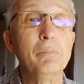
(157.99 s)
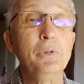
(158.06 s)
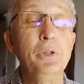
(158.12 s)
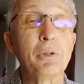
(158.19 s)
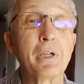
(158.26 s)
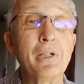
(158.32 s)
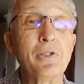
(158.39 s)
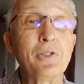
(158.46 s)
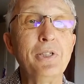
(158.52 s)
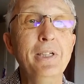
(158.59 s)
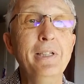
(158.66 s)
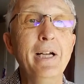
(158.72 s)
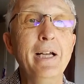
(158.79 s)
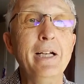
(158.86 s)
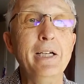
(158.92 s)
you can
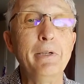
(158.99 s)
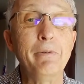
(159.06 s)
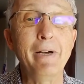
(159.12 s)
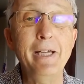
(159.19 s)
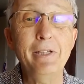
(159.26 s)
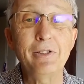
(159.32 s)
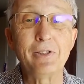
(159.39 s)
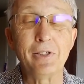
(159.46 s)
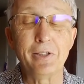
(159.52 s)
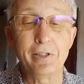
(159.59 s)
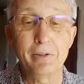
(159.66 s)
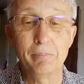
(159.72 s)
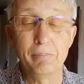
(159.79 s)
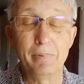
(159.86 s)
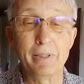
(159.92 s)
see the
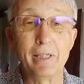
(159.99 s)
elevator